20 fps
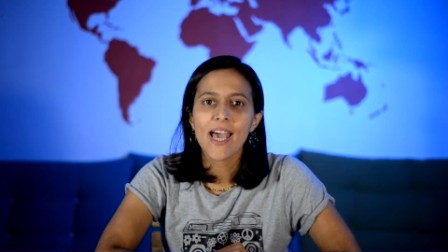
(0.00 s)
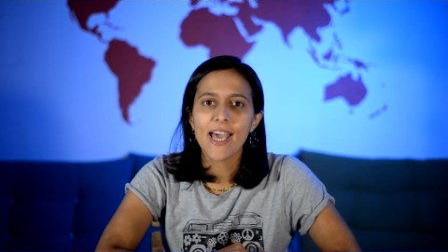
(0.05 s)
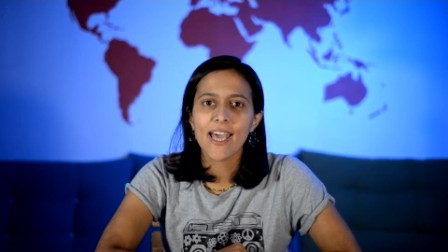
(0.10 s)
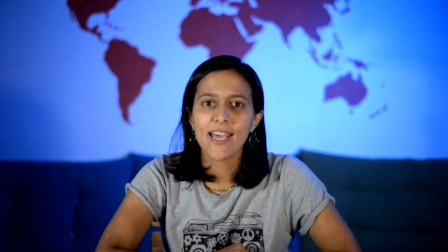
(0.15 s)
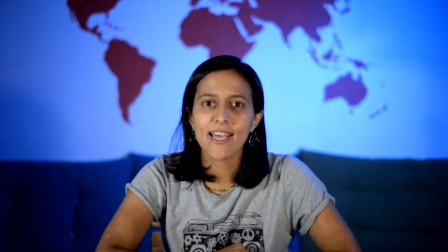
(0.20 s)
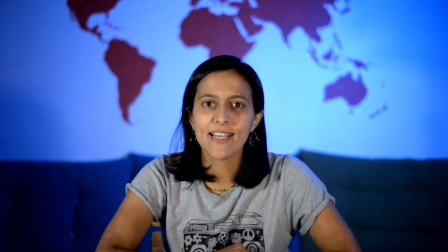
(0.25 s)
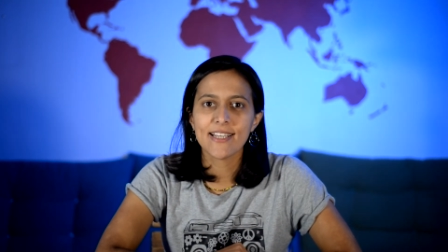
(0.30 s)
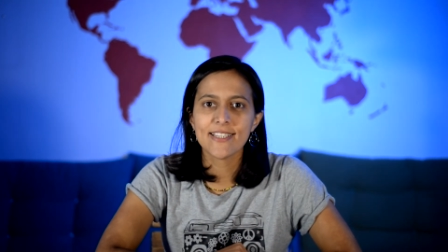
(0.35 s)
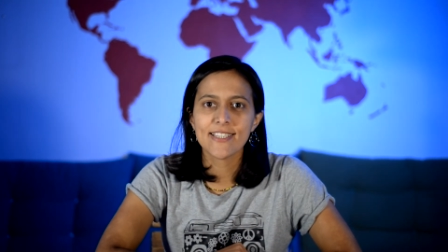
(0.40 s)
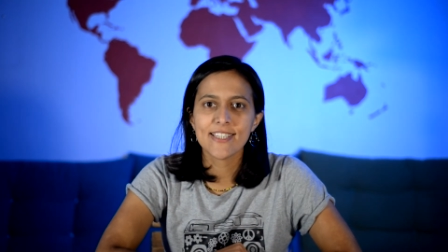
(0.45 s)

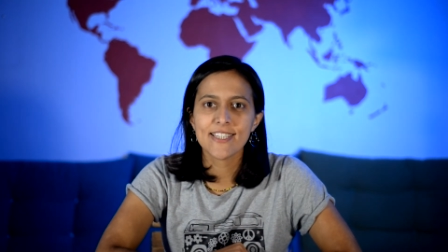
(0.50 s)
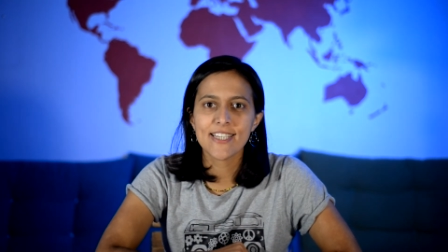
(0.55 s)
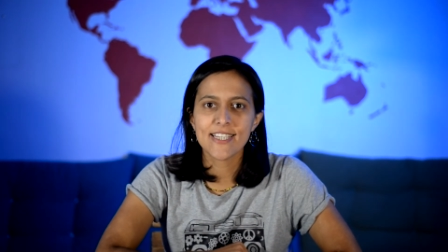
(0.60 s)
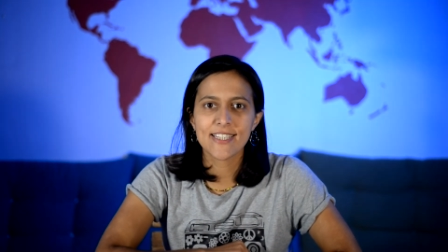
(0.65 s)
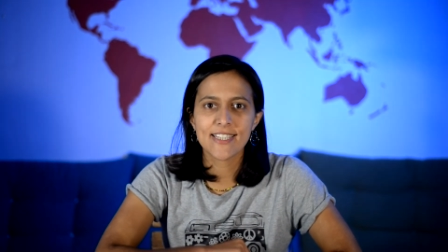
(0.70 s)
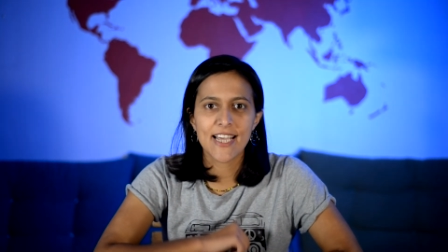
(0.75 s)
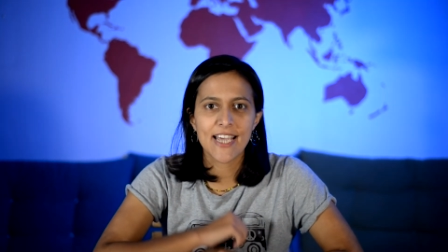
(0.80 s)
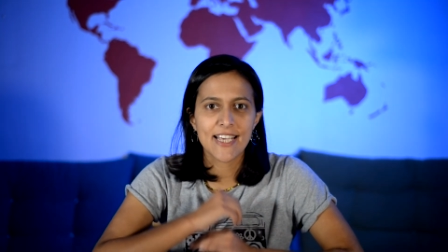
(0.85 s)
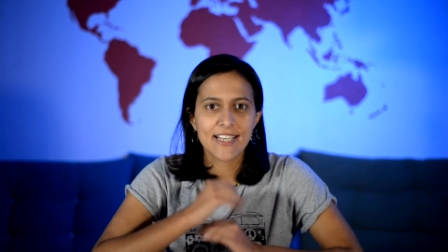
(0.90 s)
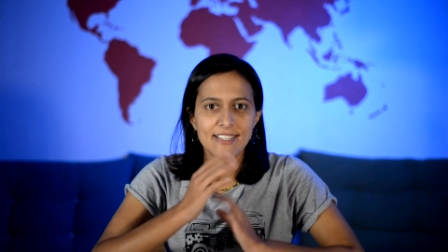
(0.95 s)
And
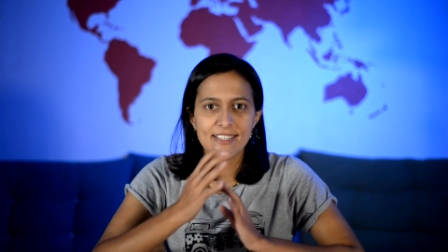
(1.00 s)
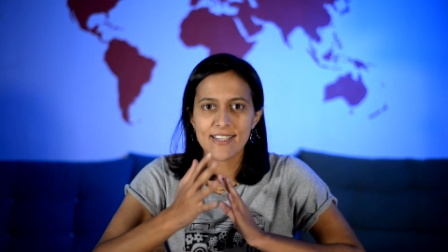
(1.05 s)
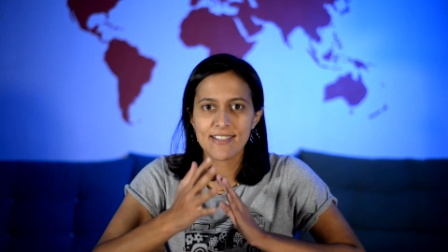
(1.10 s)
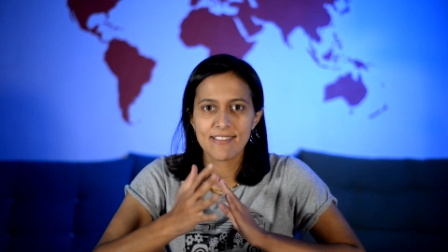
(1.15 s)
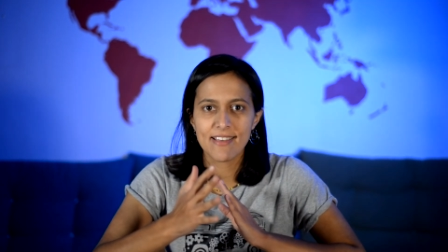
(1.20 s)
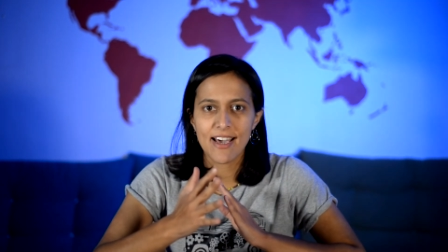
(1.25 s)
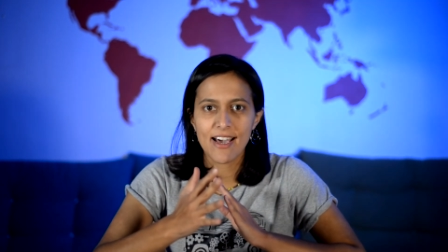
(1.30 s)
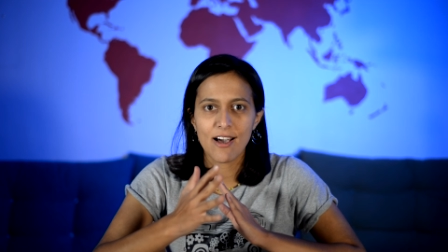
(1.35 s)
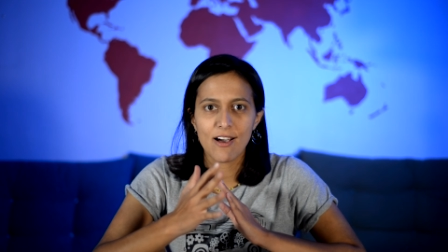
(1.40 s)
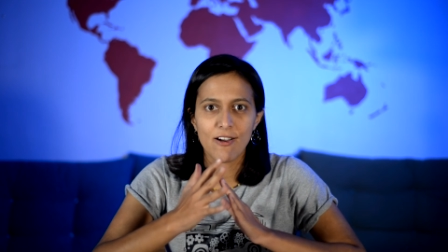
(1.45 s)
they said
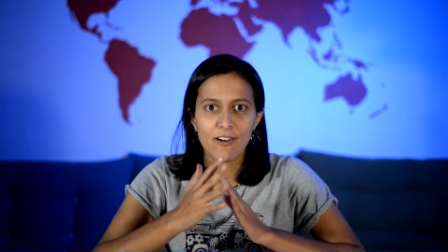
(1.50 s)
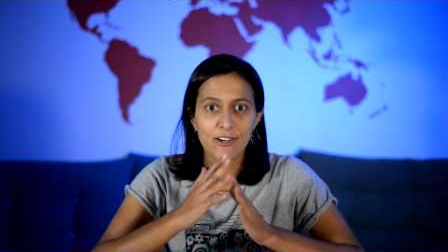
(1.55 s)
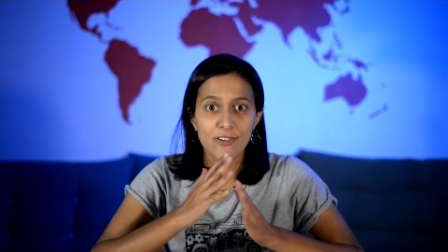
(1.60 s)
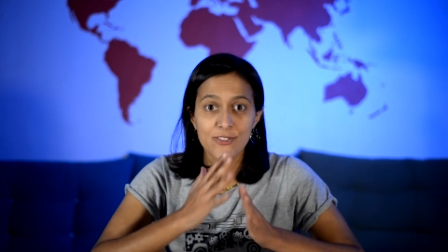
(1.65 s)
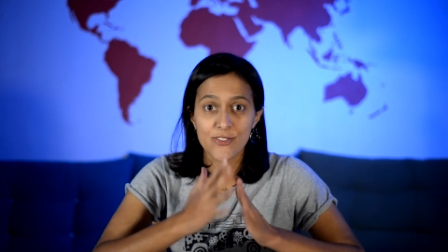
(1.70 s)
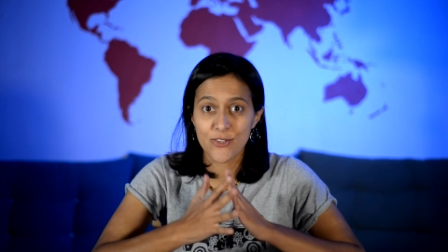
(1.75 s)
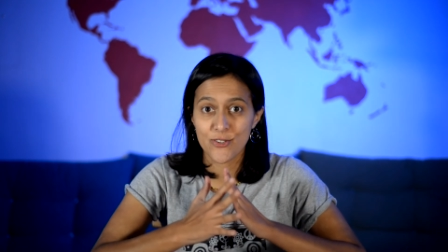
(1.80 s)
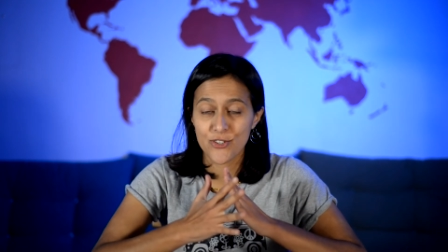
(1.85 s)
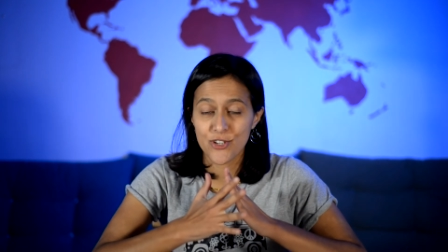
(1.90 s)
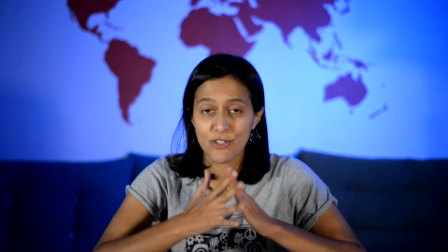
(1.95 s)
that, are you
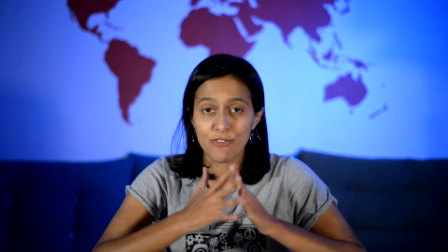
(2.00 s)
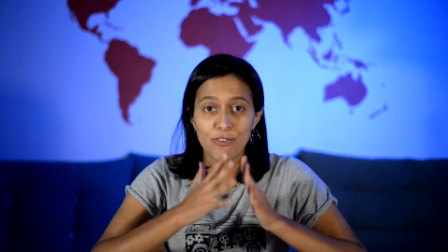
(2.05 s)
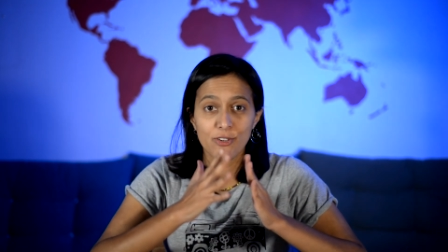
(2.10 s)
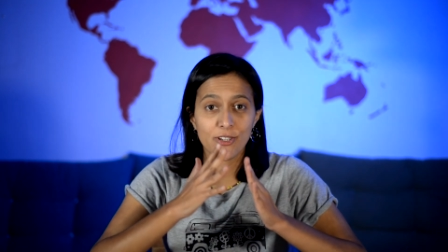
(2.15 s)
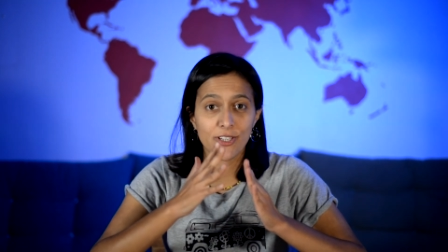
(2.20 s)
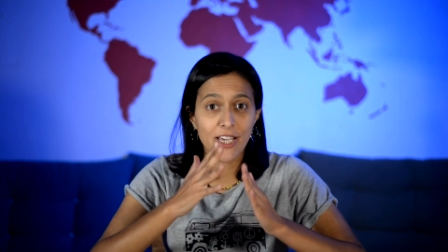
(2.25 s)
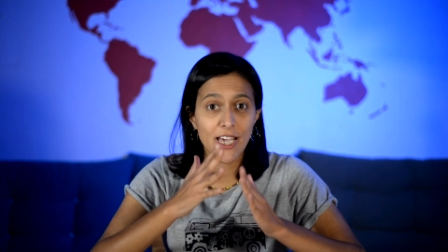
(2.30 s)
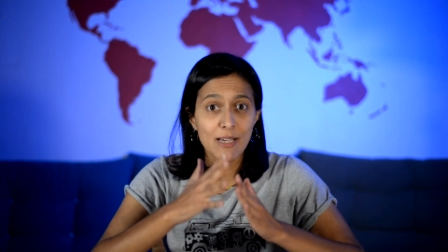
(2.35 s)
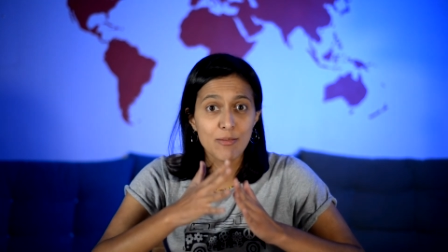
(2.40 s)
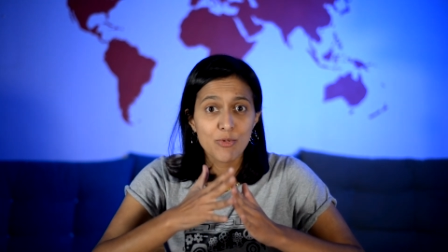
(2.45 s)
searching for
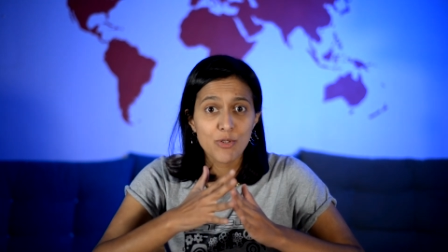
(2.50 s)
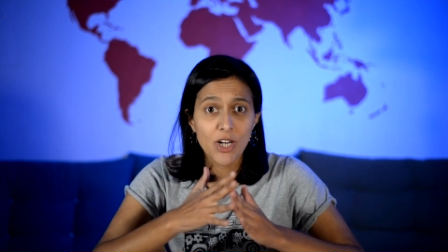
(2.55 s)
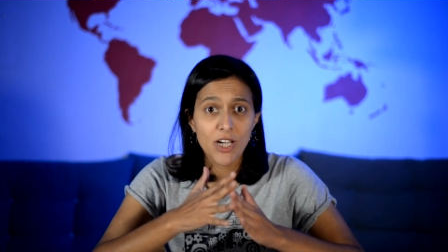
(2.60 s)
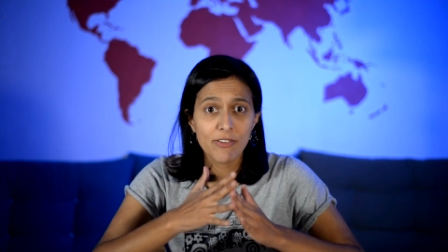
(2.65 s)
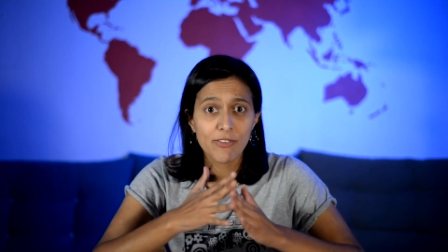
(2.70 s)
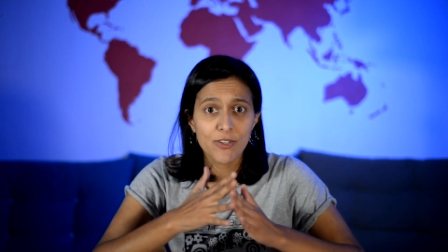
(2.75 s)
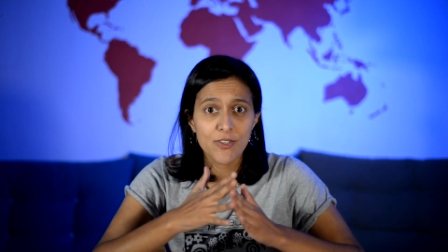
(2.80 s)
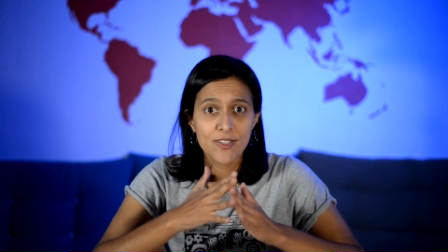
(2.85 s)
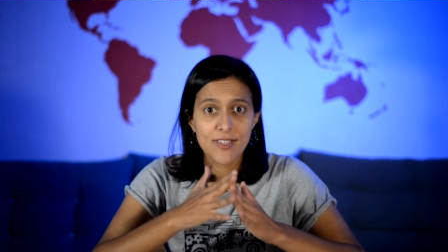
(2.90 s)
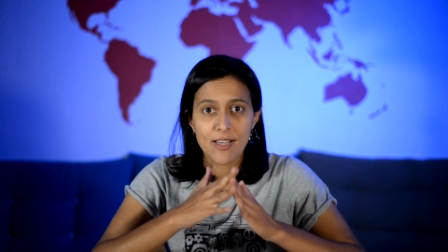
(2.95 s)
game
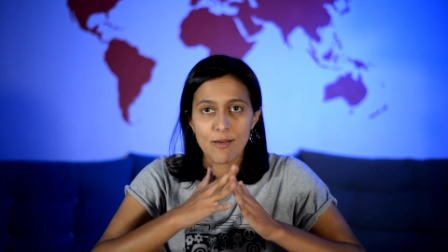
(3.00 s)
drivers?